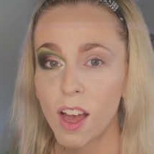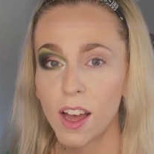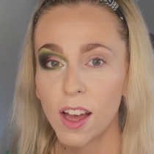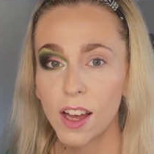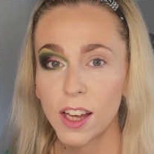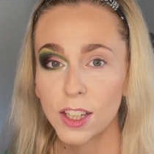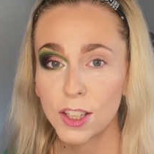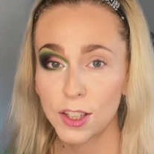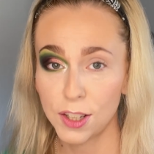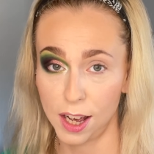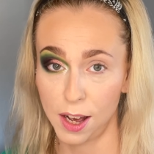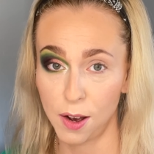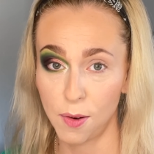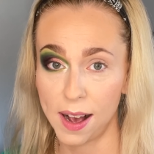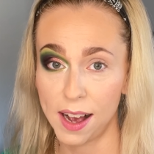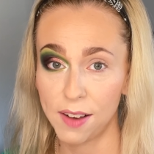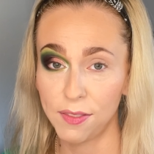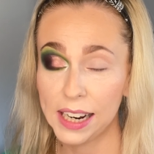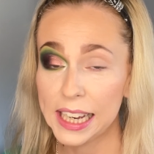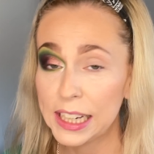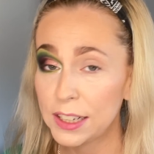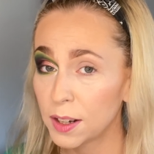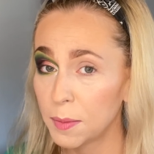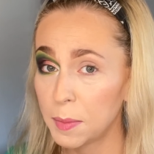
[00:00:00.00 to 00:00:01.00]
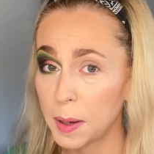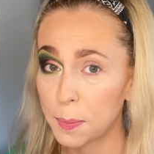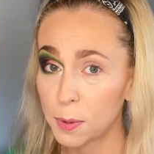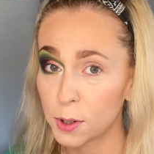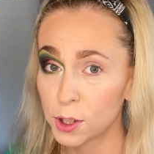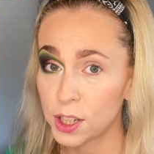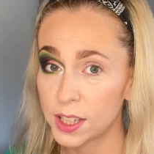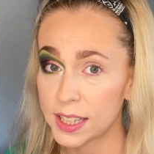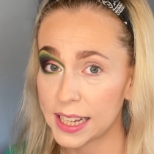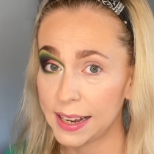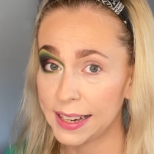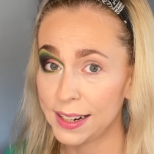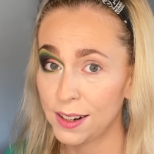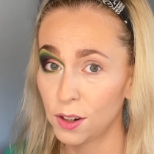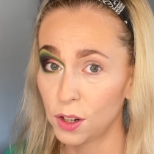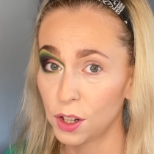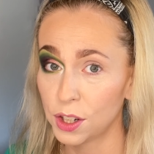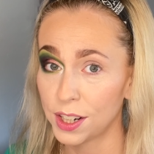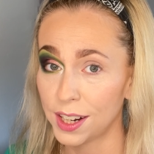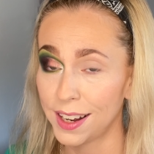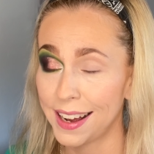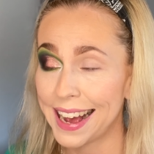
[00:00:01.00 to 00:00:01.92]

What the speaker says: So I've laid all my brushes out in order.